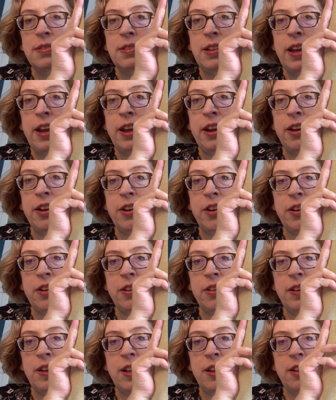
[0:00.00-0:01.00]

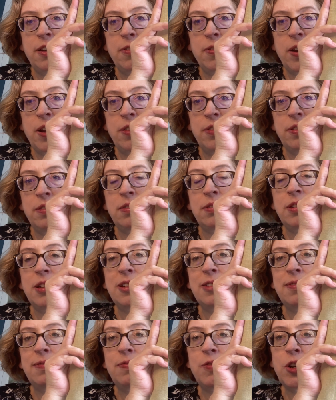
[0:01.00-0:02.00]
hair and around
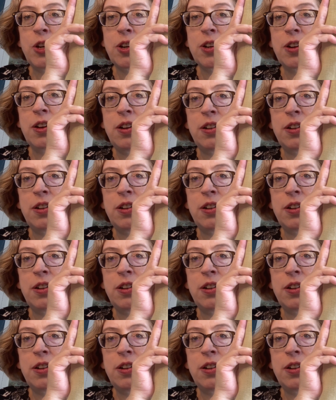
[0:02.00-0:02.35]
her